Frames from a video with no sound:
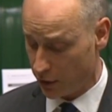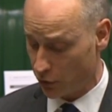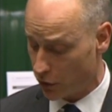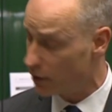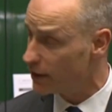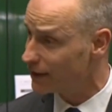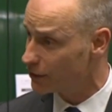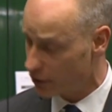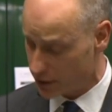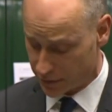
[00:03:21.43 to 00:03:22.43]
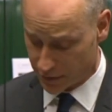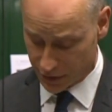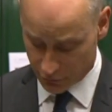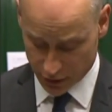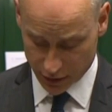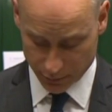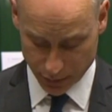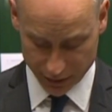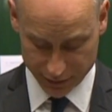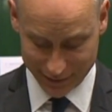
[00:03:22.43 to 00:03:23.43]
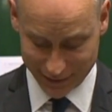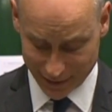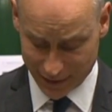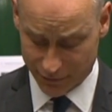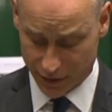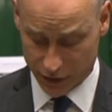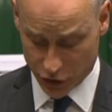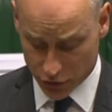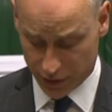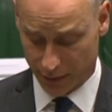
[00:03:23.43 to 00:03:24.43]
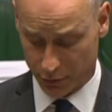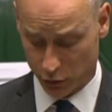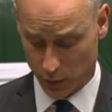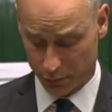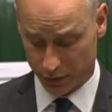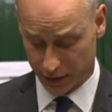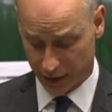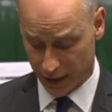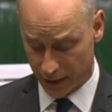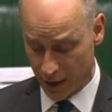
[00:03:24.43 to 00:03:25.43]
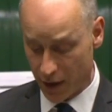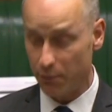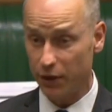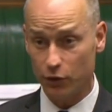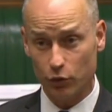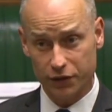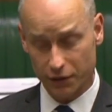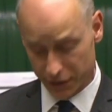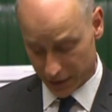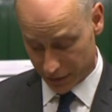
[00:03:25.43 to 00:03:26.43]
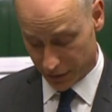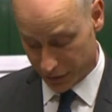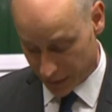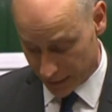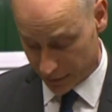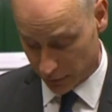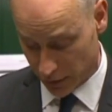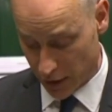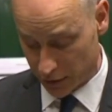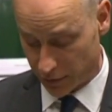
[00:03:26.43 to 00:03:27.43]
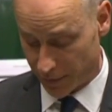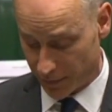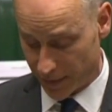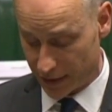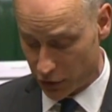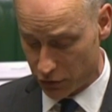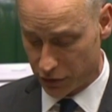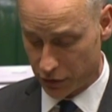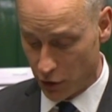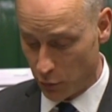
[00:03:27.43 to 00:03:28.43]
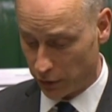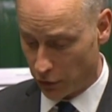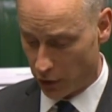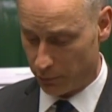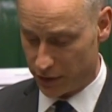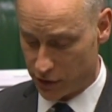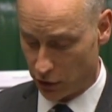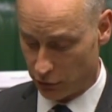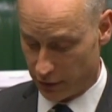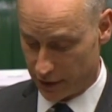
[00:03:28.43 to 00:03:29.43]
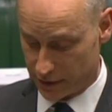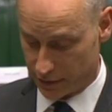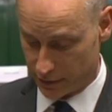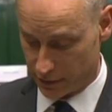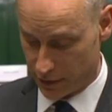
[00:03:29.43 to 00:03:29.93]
not only degrades the Syrian capacity to deliver and use chemical weapons again, but it also sends a signal that their use will not be tolerated.